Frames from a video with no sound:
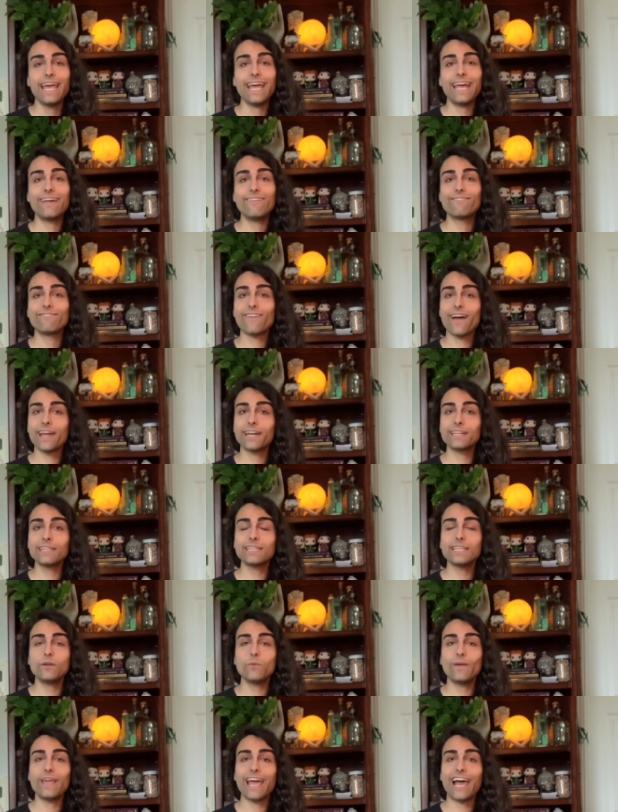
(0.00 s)
And
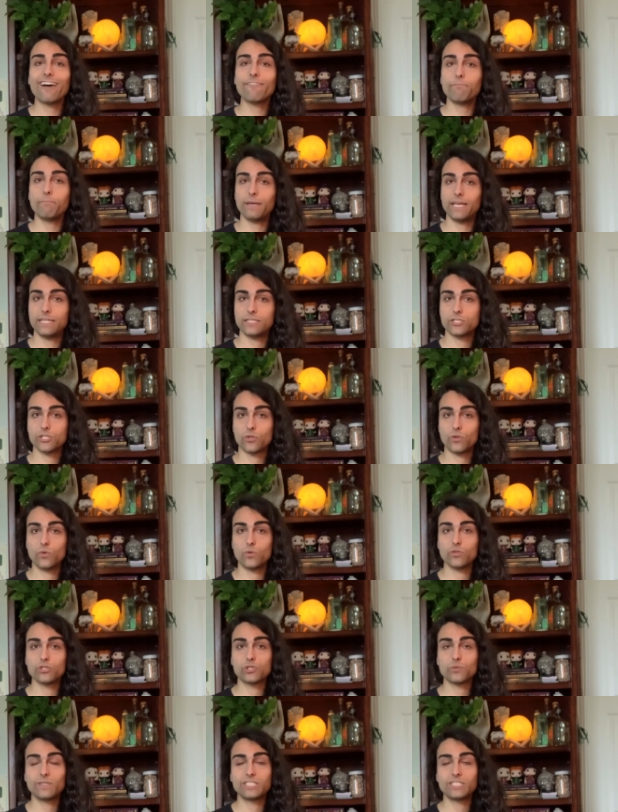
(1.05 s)
finally, we have pentacles,